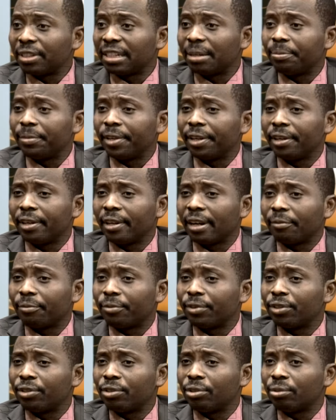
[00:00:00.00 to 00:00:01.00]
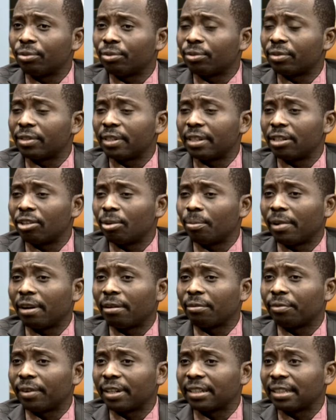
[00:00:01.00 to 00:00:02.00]
They may have reduced the number
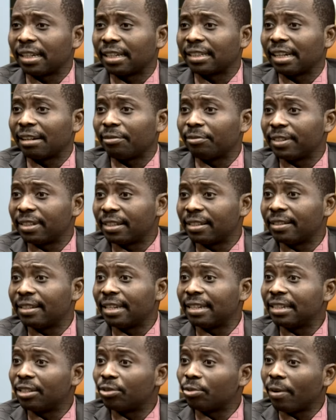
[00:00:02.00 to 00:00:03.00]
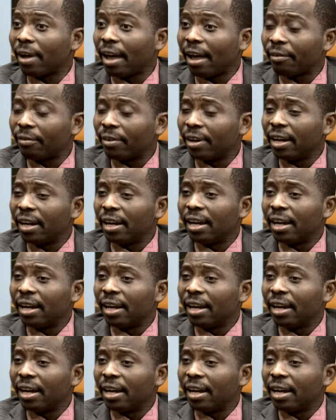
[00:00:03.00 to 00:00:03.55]
of antenatal visits they need to have.